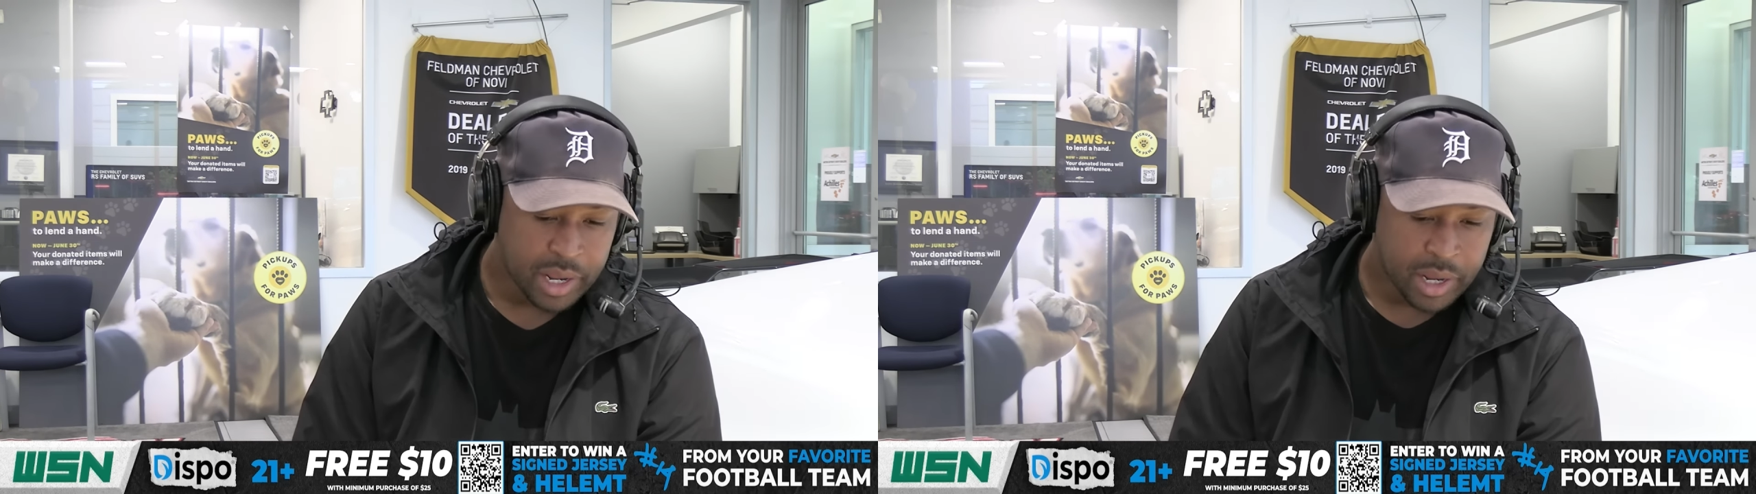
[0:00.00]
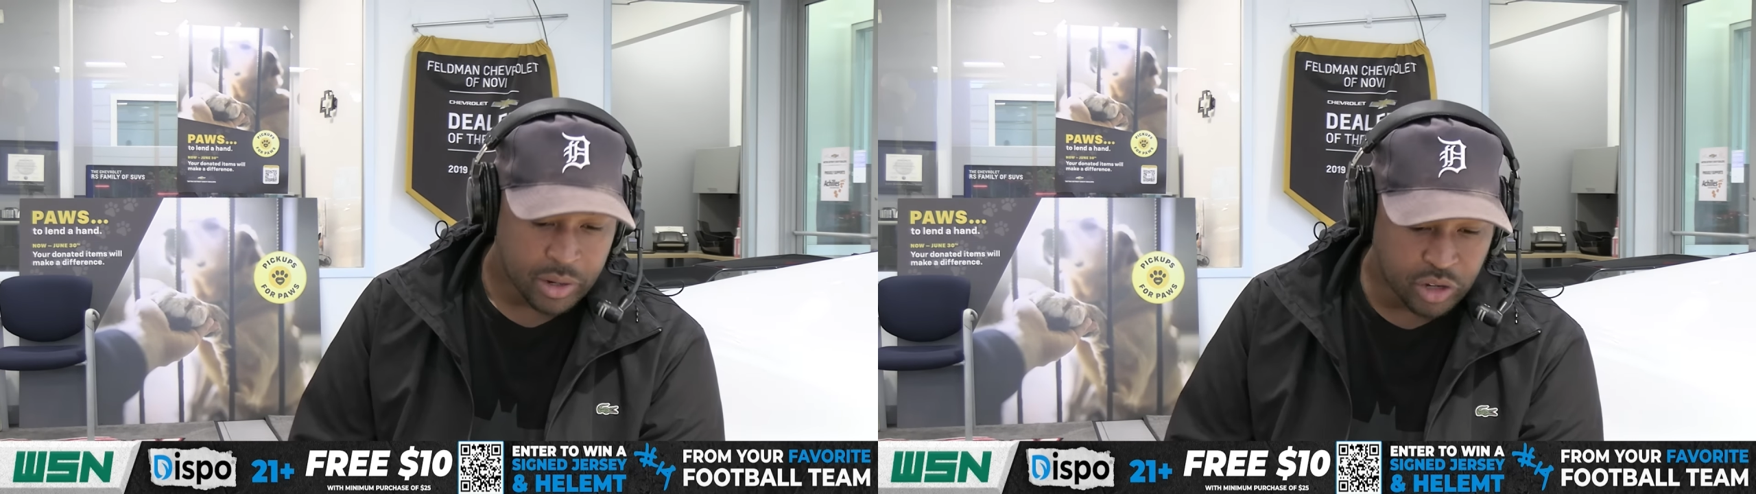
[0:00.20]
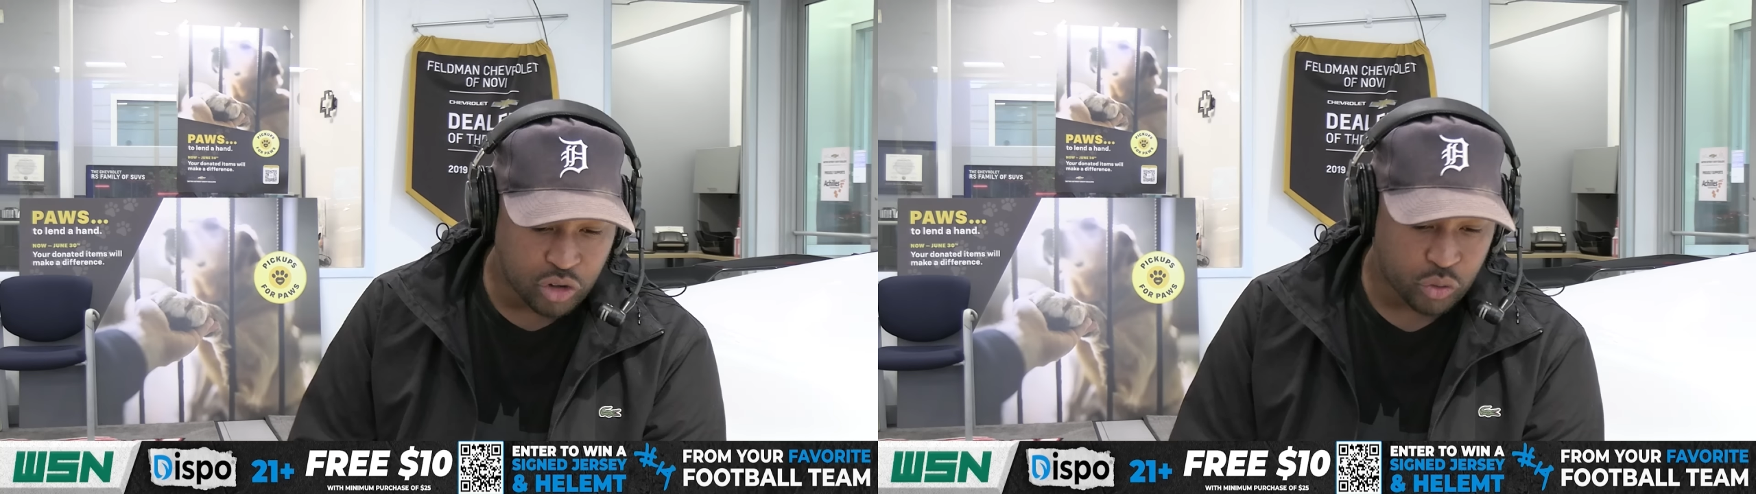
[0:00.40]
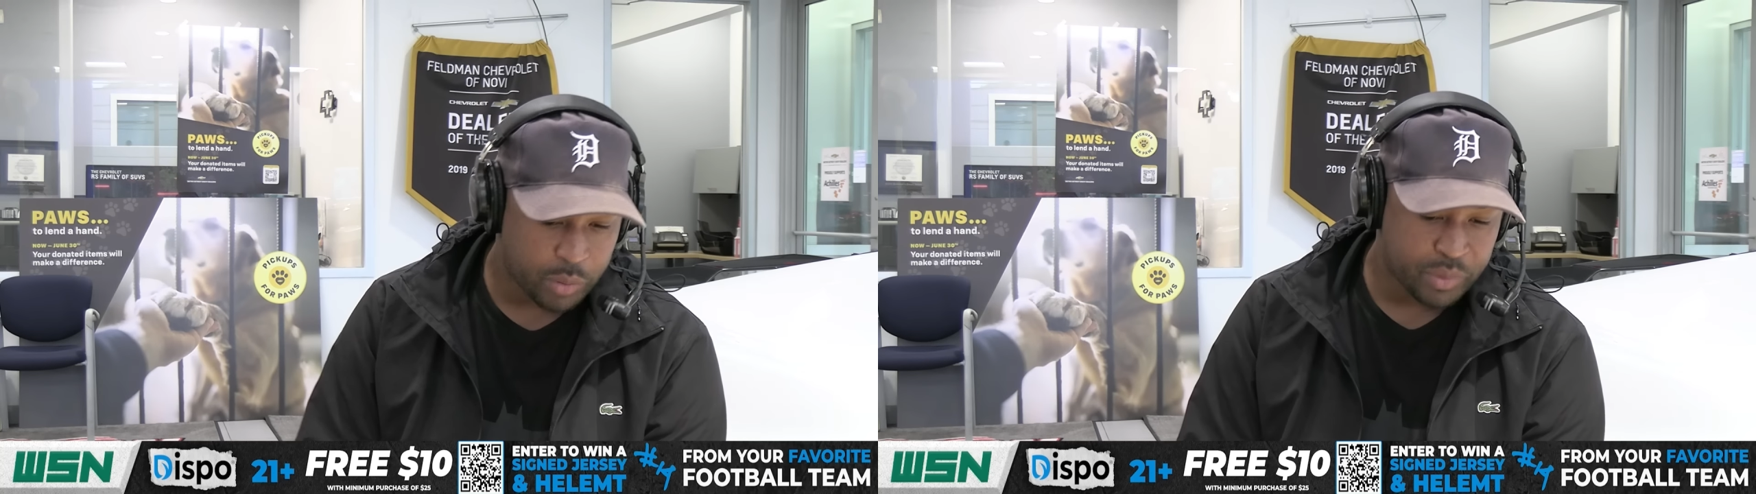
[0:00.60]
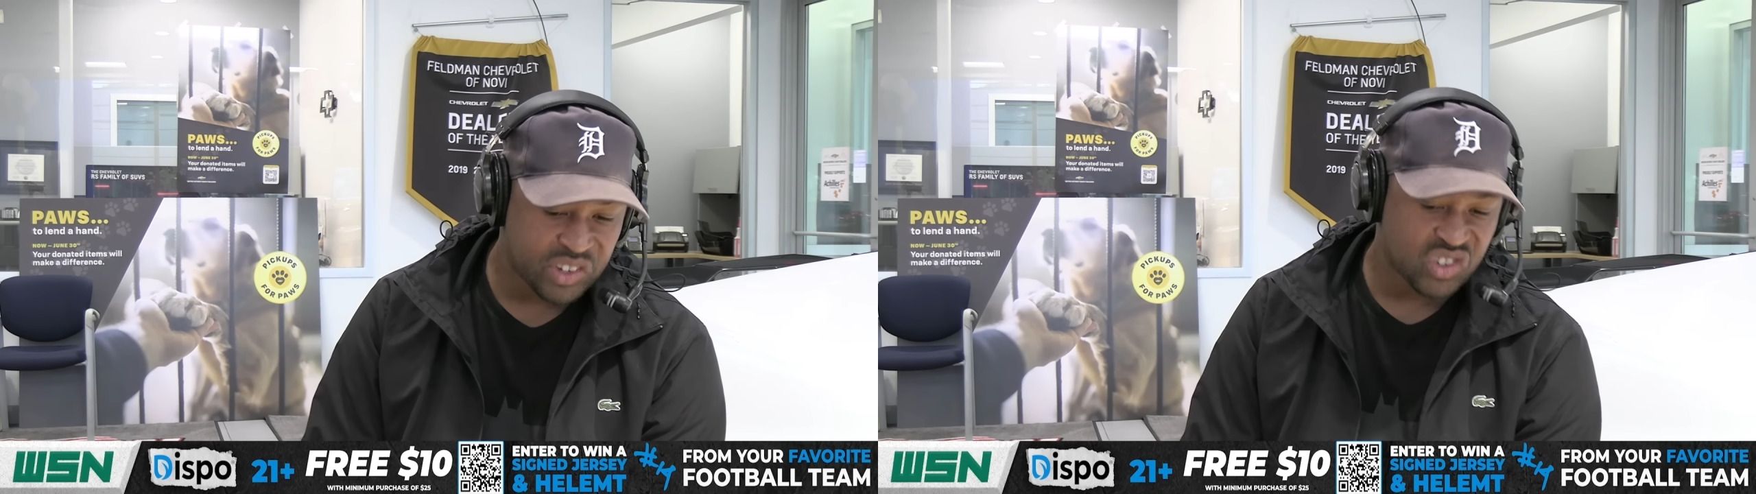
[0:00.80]
Detroit
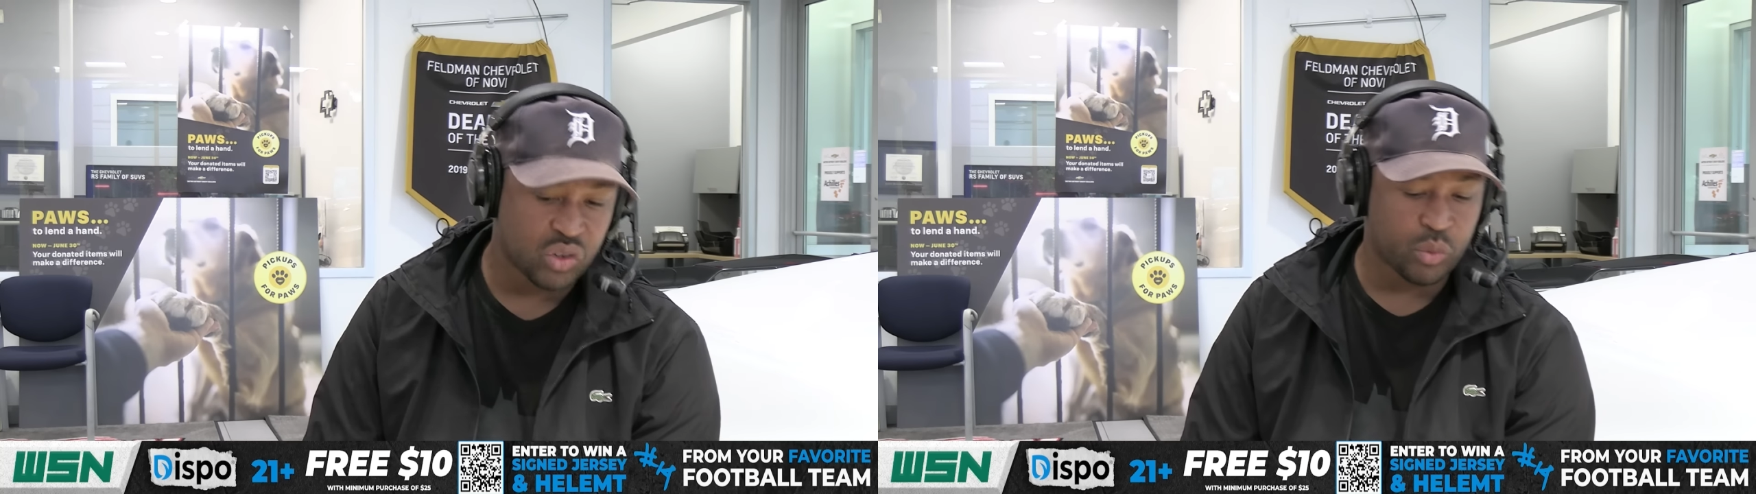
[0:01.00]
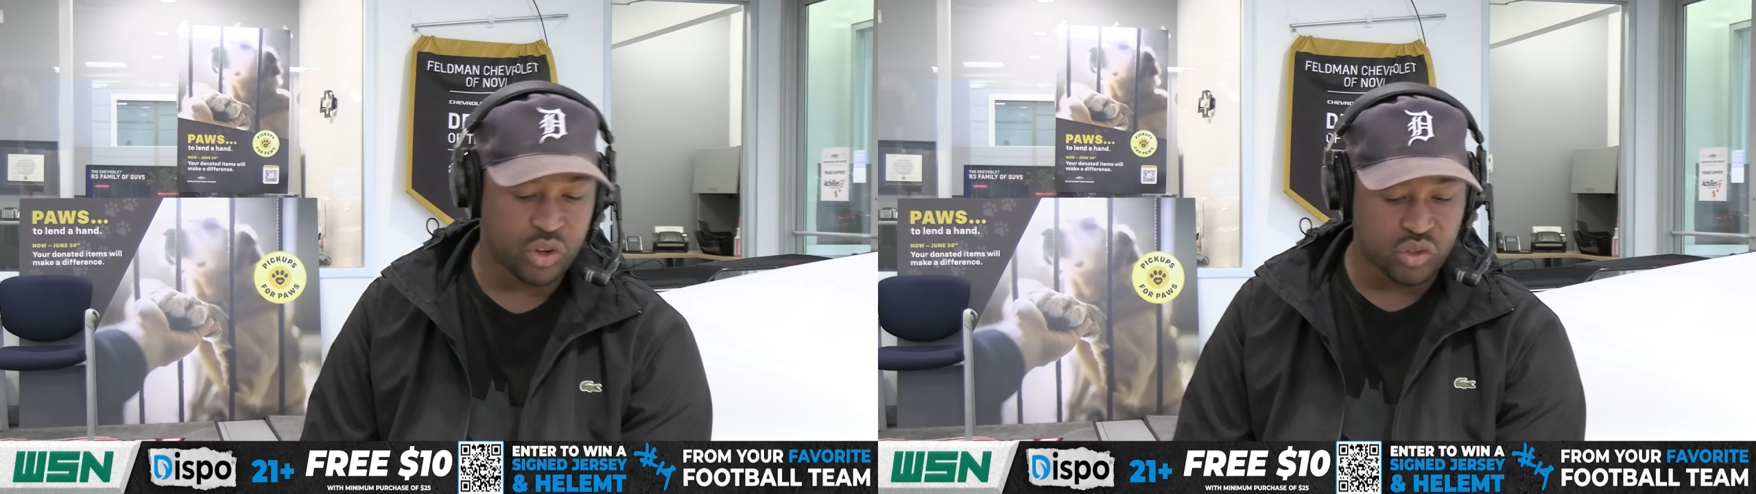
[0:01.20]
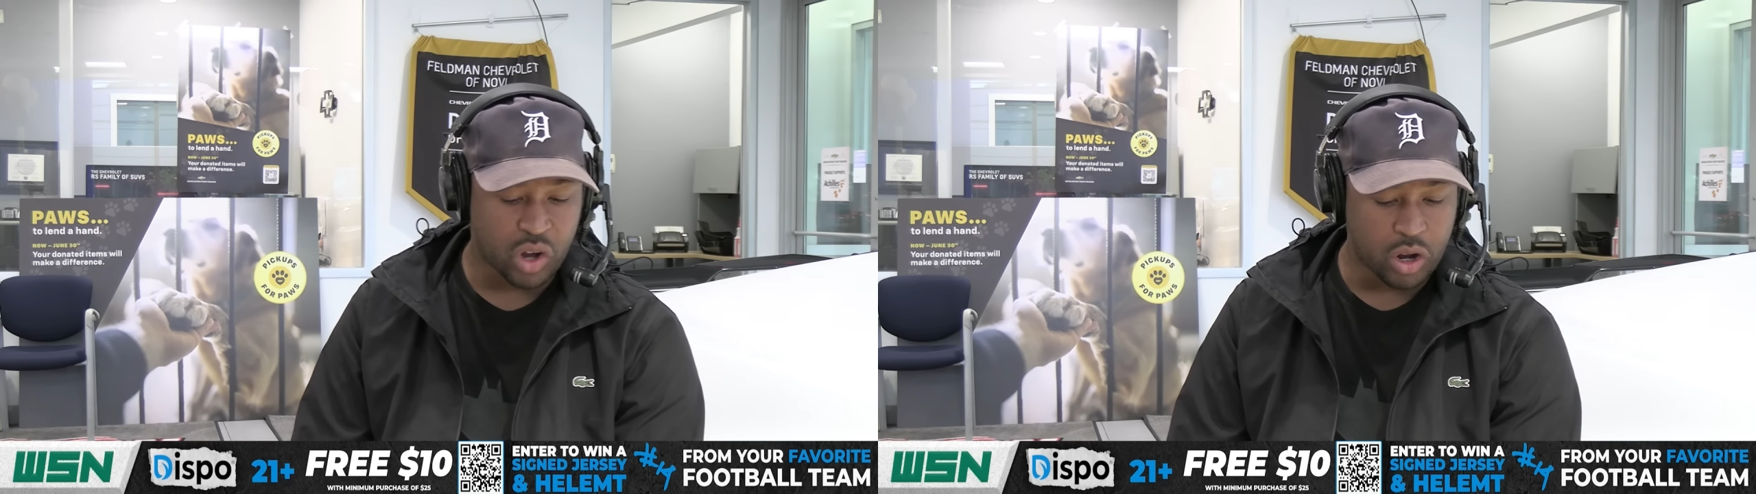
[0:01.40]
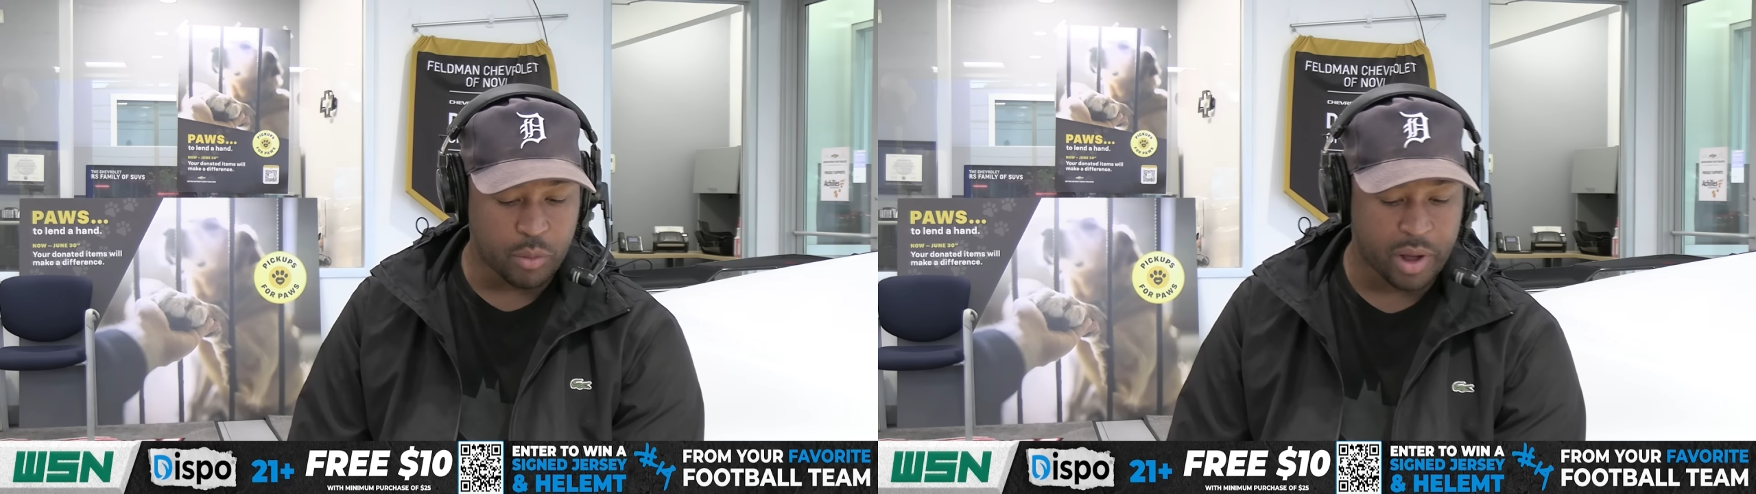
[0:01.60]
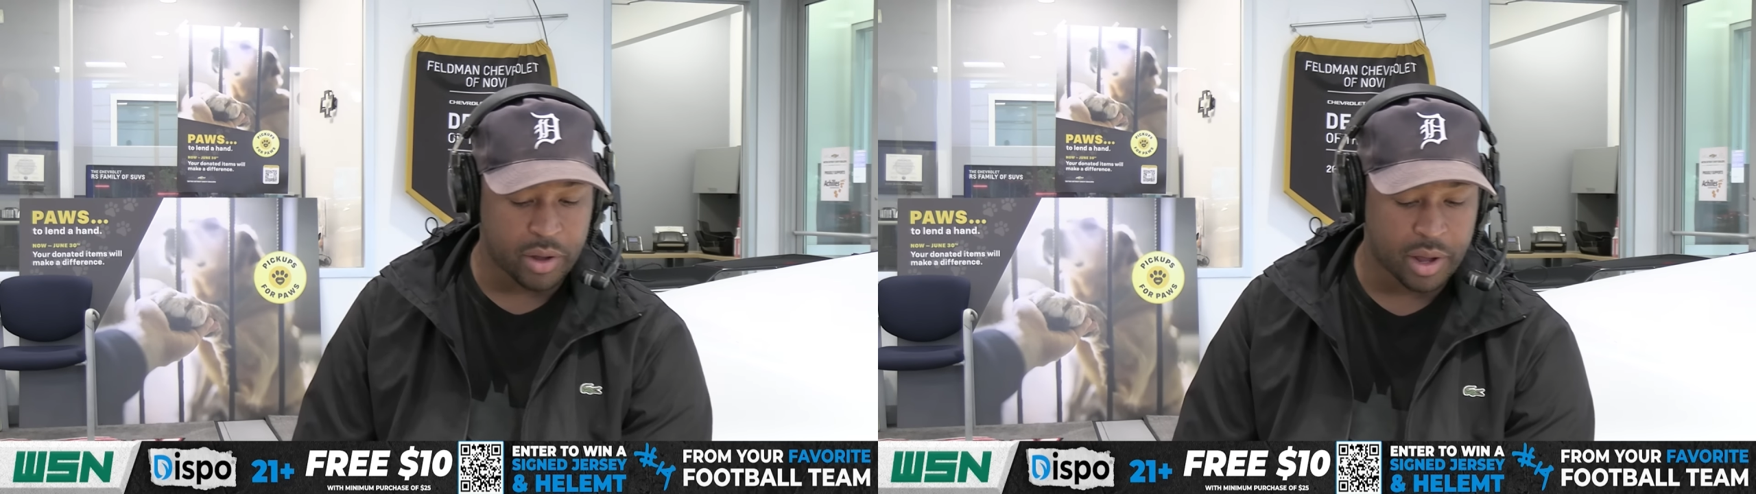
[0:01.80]
Pistons. And when you talk
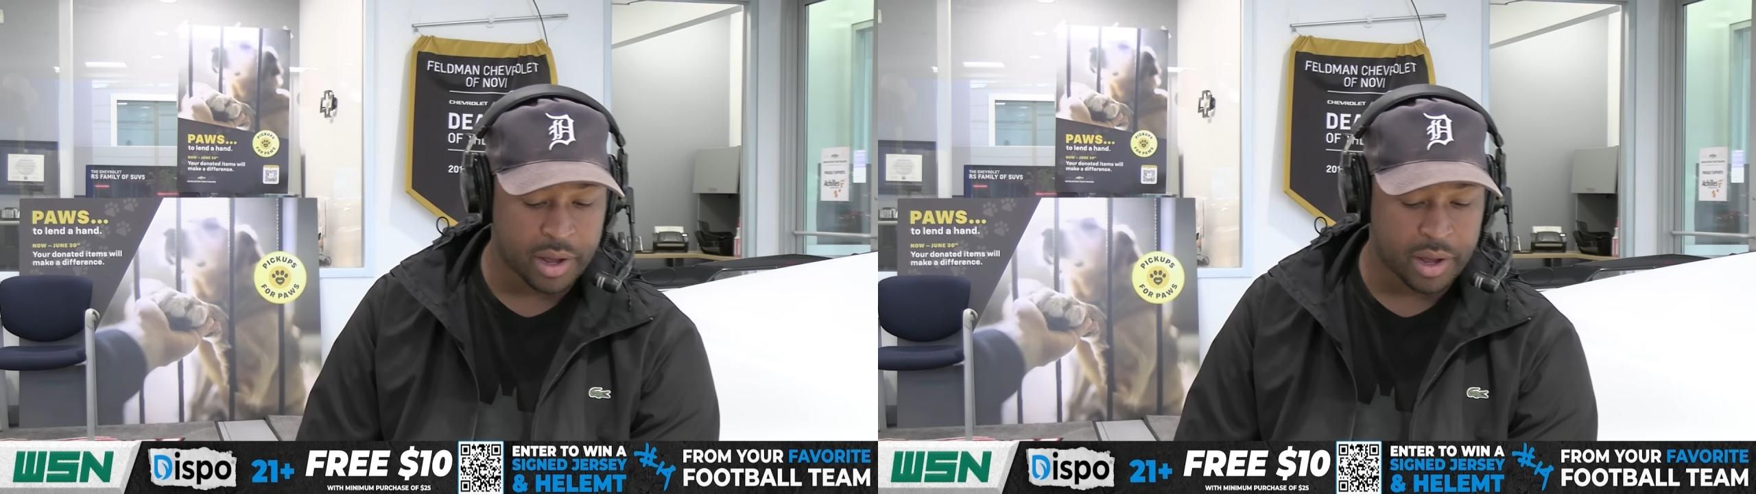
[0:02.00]
about